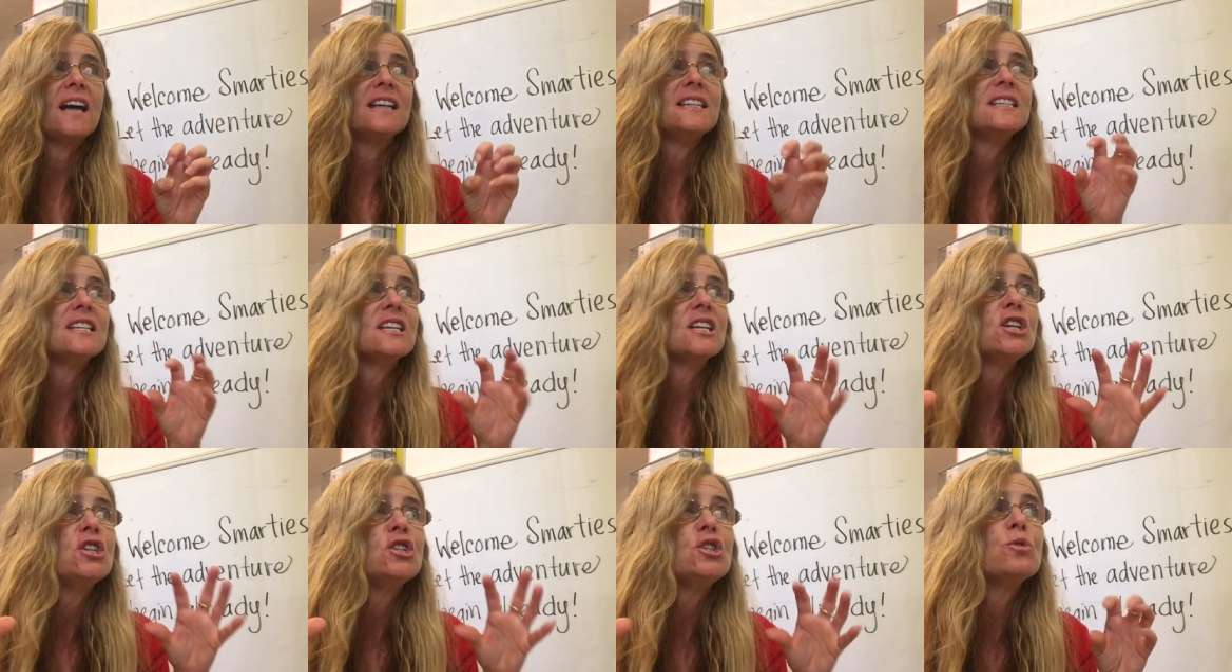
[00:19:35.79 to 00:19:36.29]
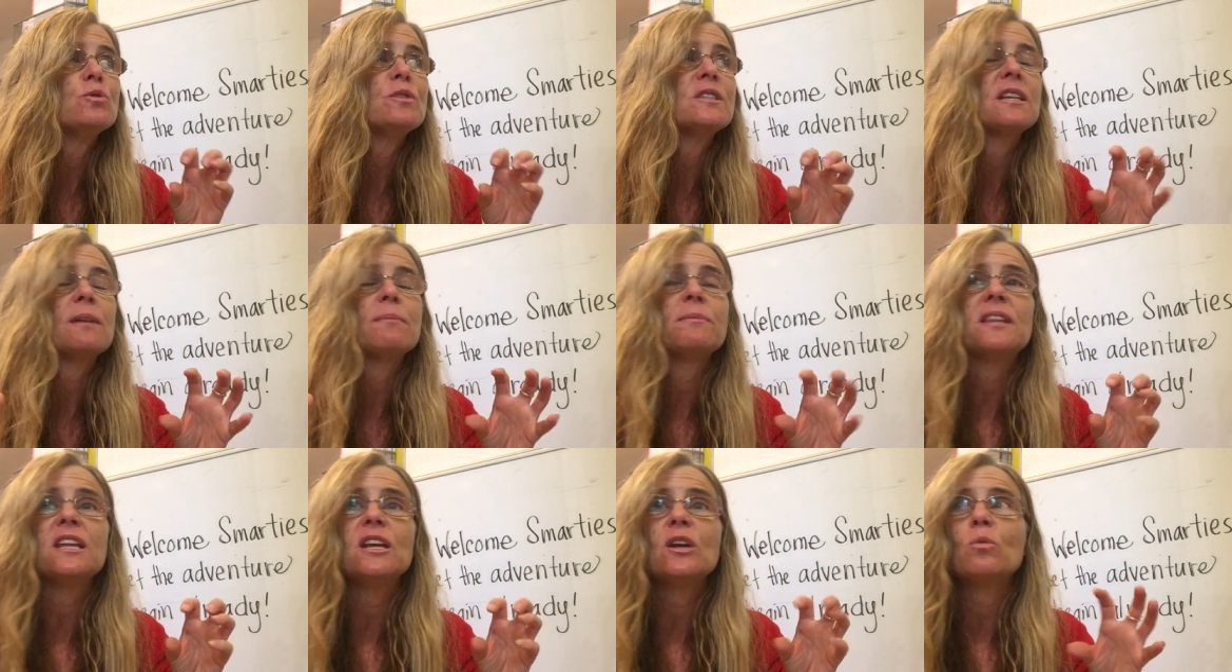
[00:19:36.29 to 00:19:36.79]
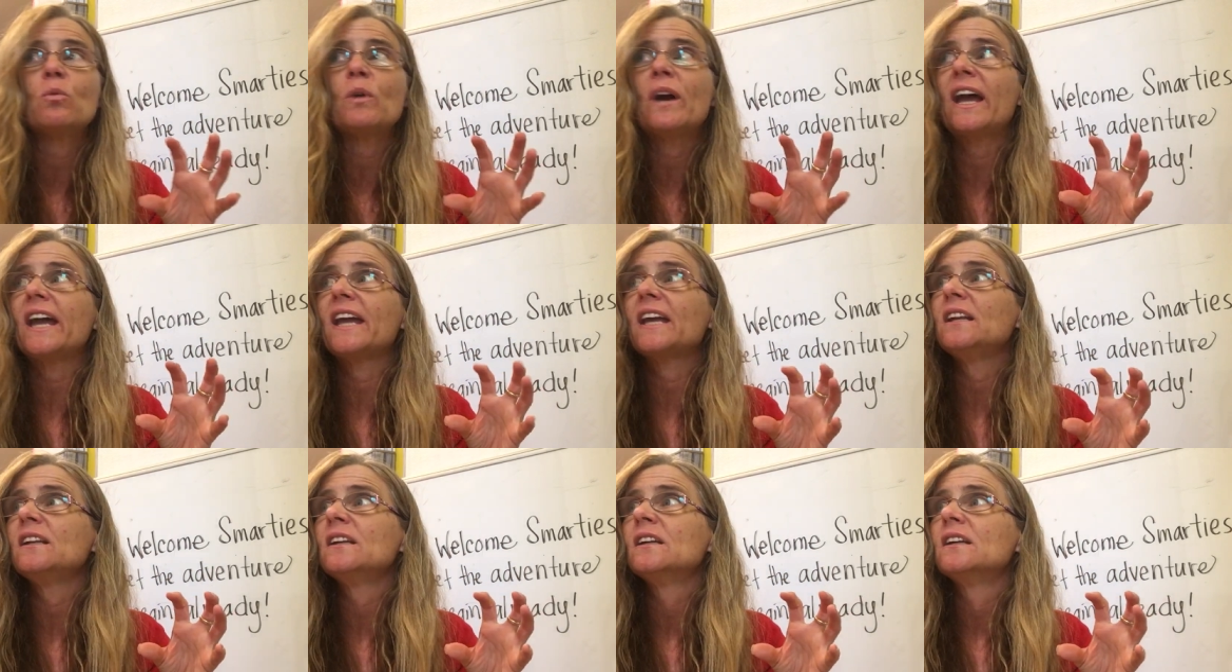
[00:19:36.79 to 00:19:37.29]
I didn't do something
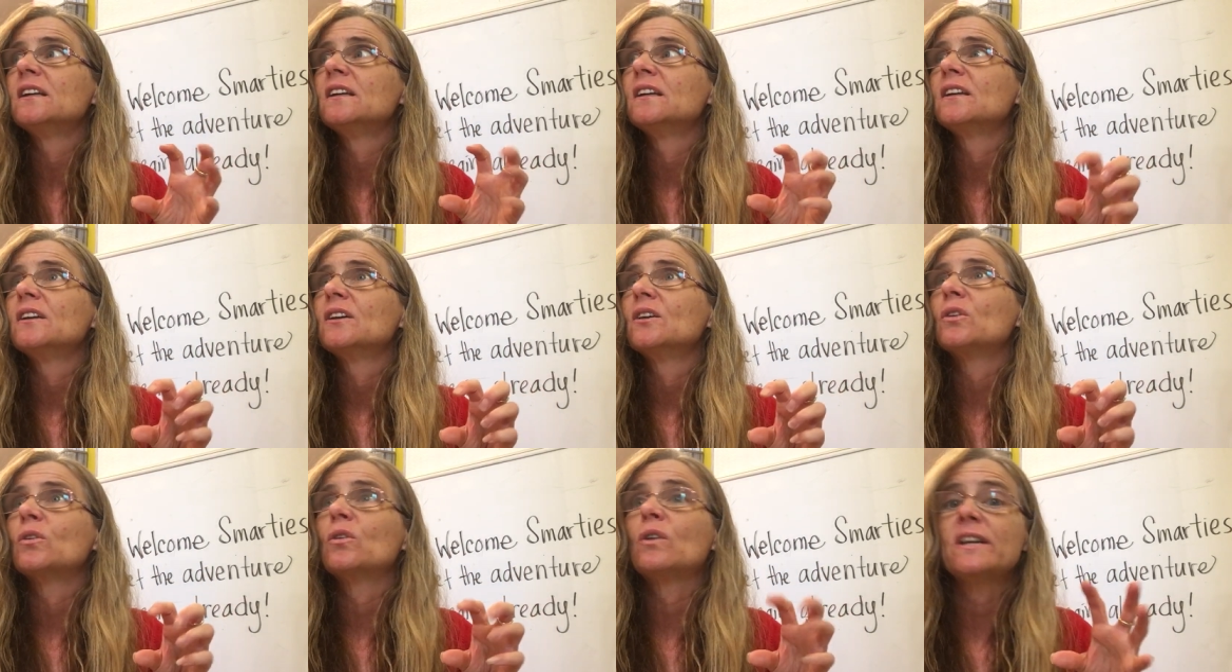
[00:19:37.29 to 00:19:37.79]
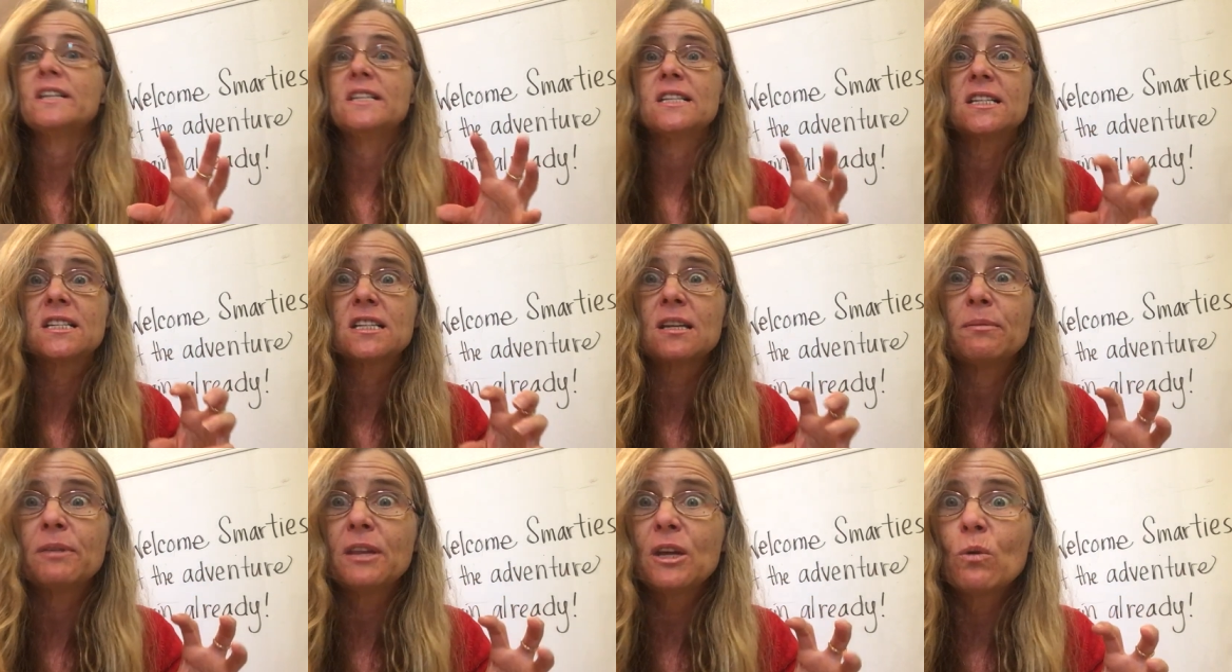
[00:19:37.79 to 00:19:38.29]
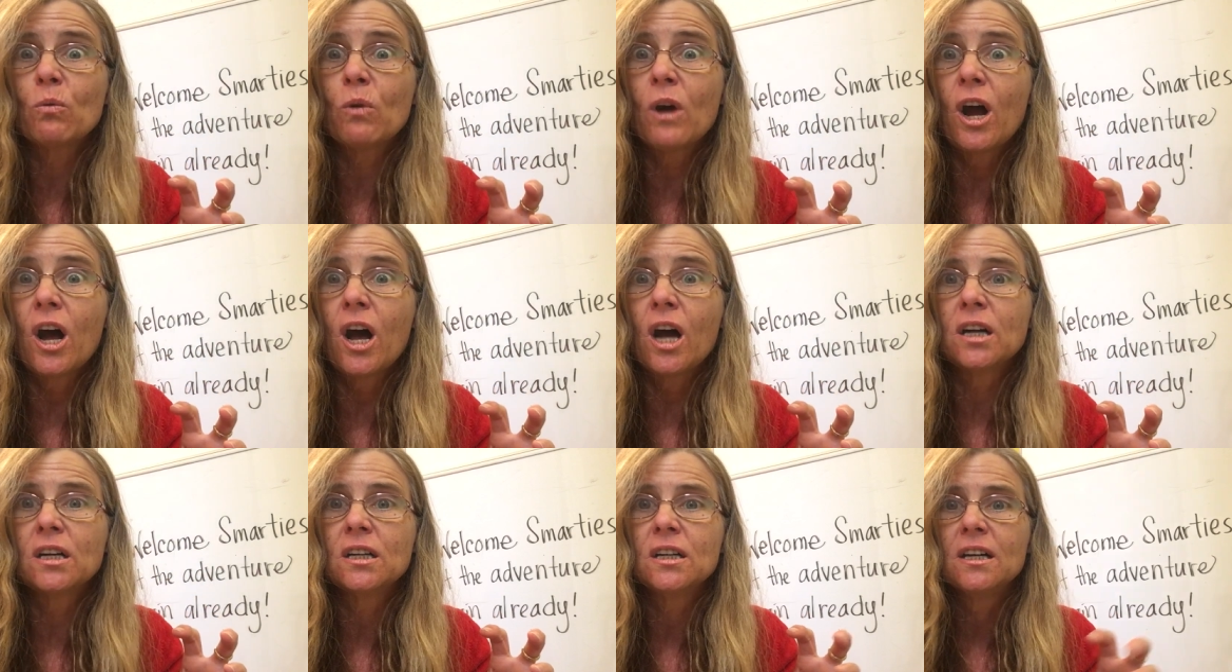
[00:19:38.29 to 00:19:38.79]
right, or I did something
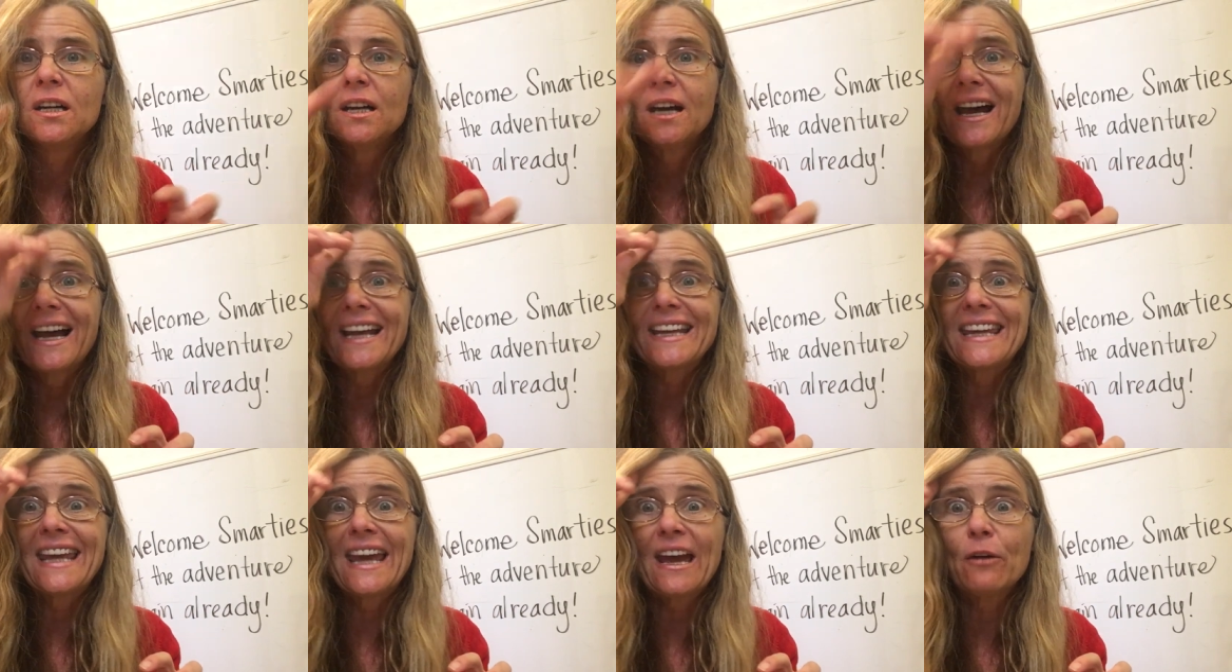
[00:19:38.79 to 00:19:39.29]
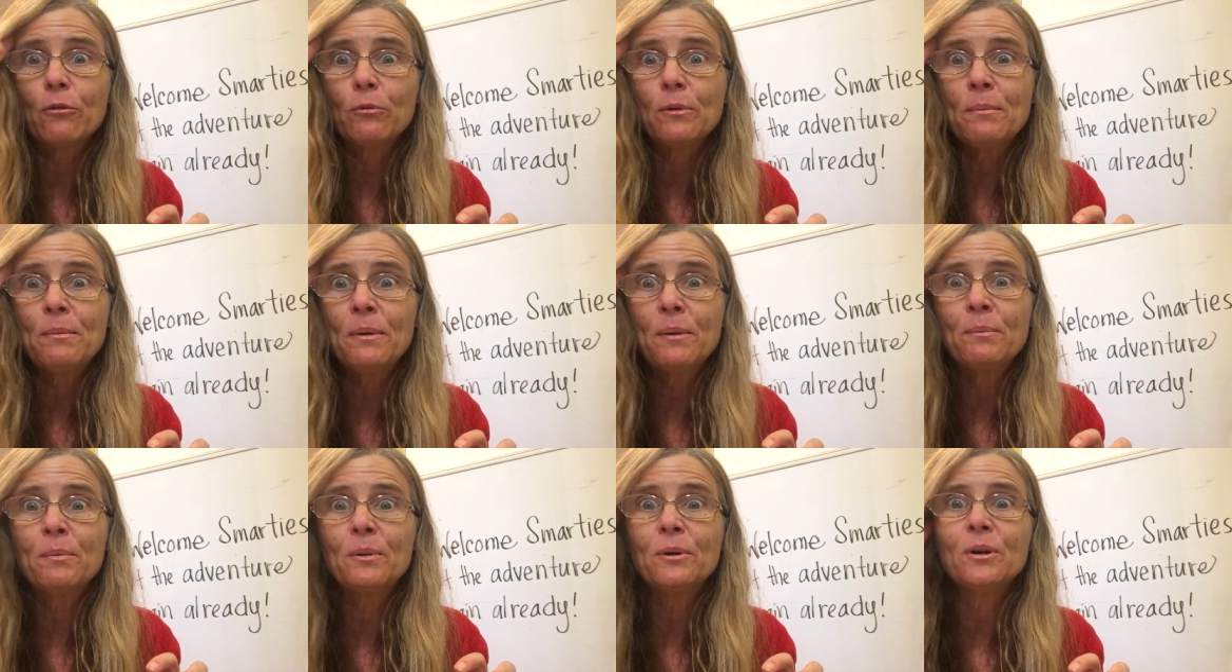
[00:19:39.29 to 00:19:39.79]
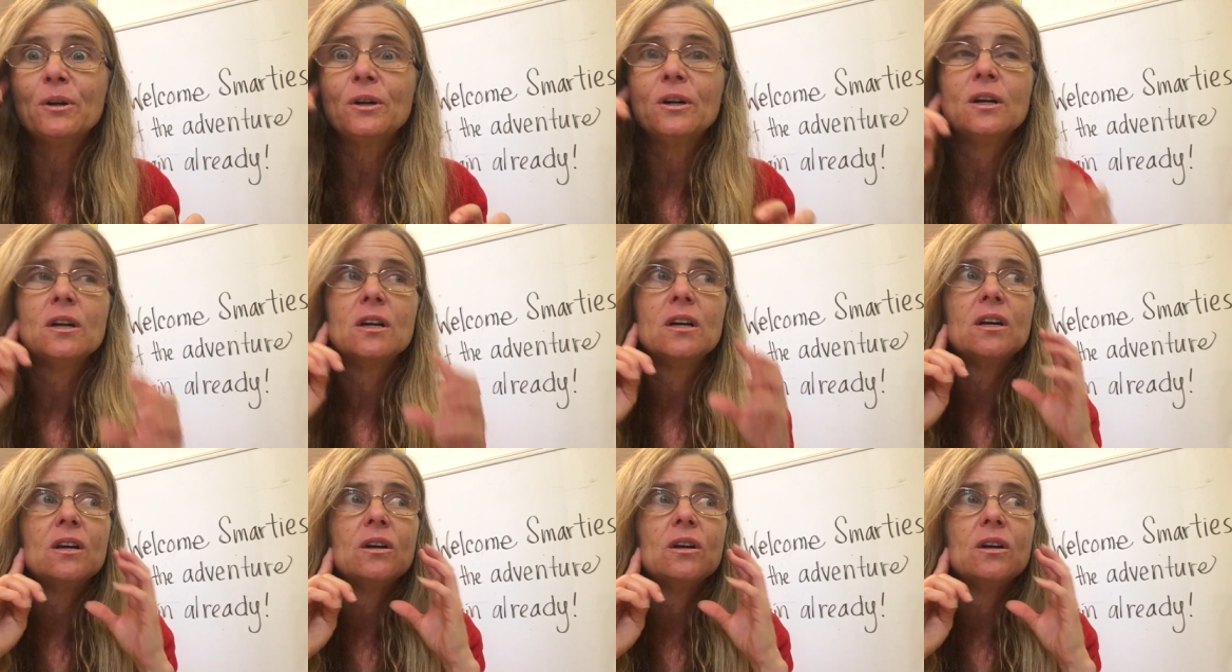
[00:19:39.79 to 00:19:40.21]
wrong. I can't remember.